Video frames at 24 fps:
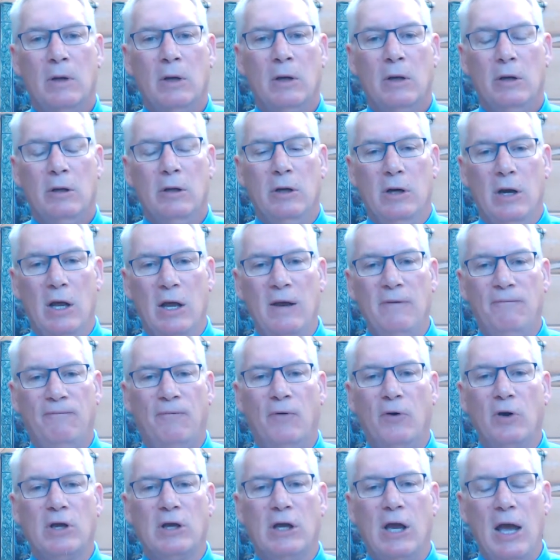You need
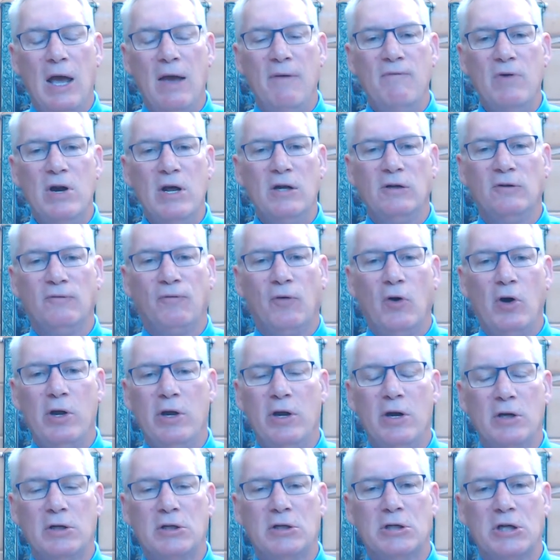forgiveness for
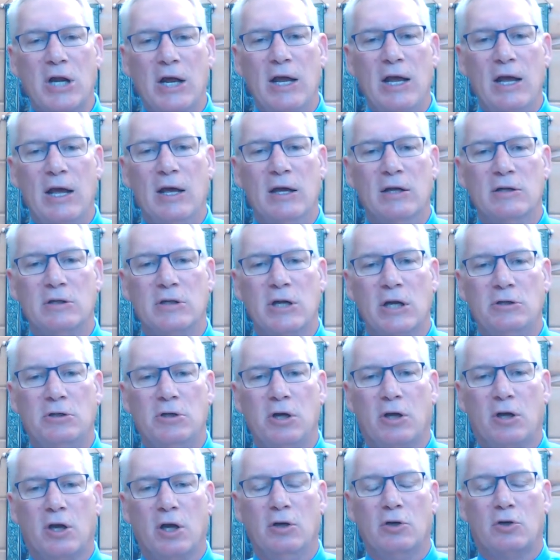your sins that
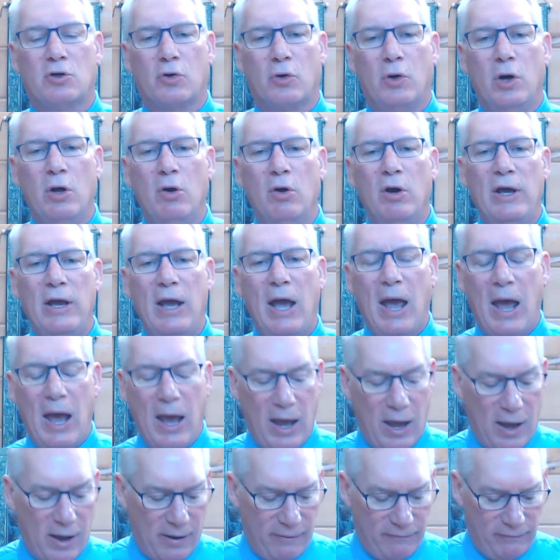you can truly
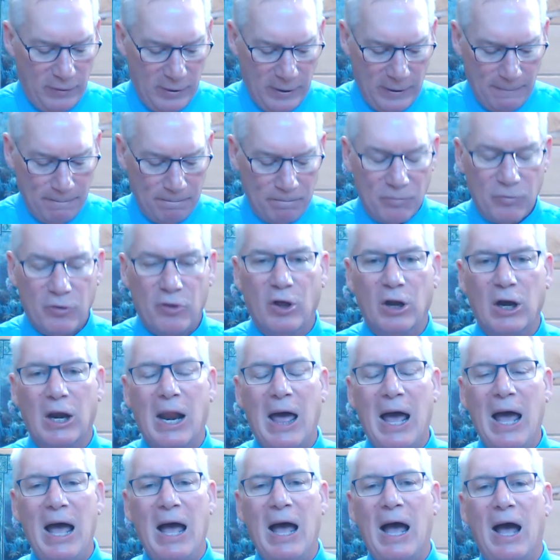have the
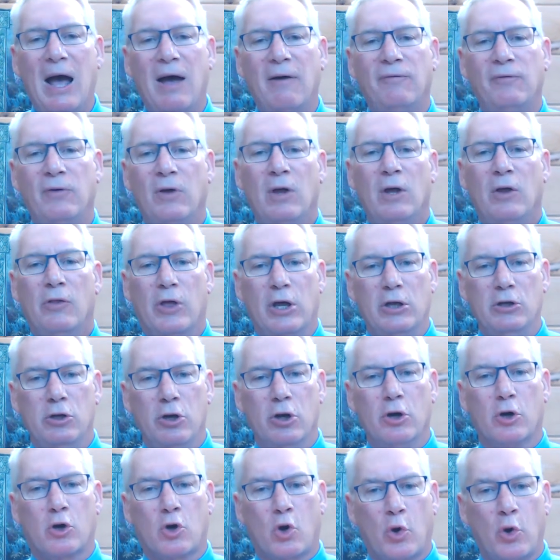life that
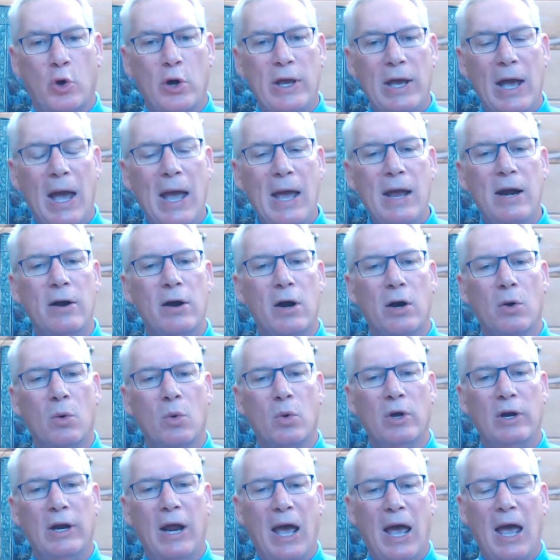your Creator
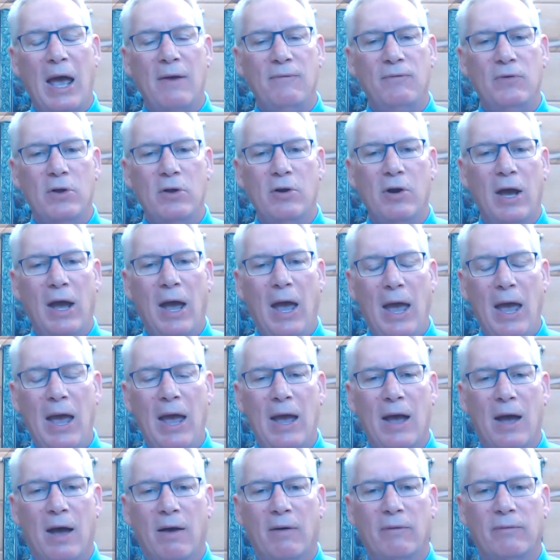would have you to
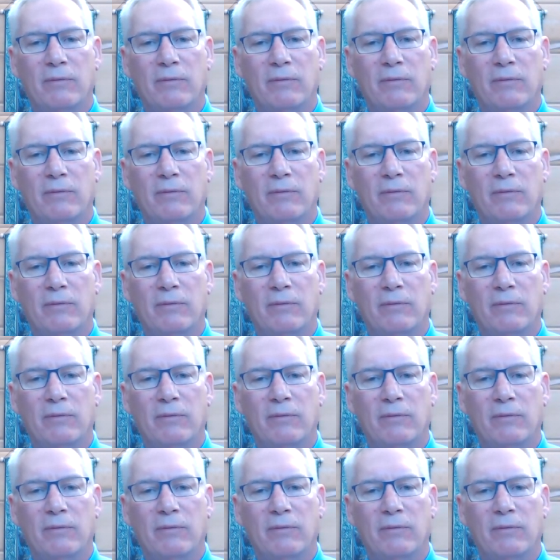have.